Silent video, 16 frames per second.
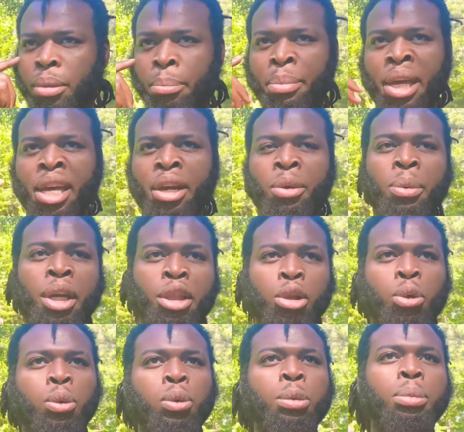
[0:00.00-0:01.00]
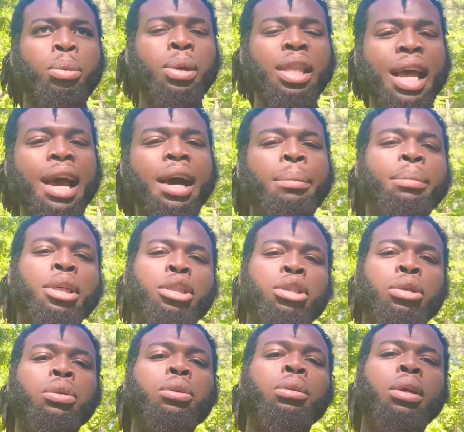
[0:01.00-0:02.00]
bettering the group with how
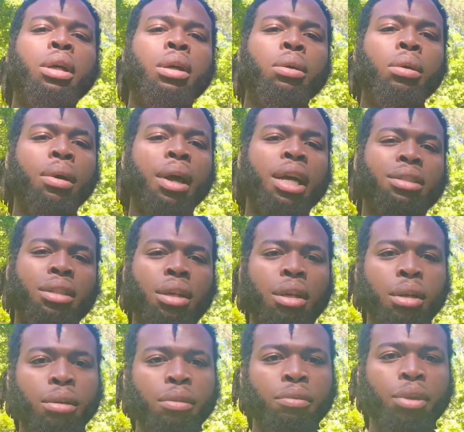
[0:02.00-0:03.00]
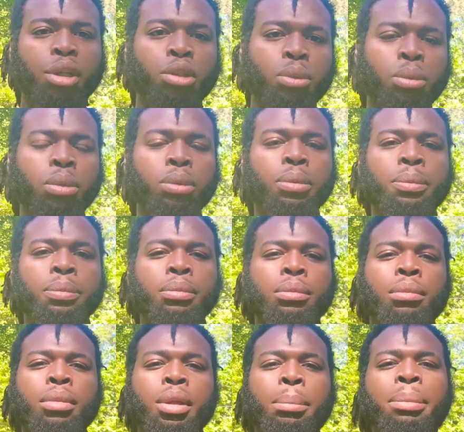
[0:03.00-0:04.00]
much you know as an individual,
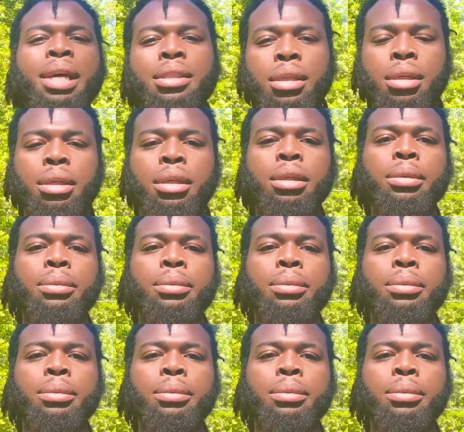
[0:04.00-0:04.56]
basically.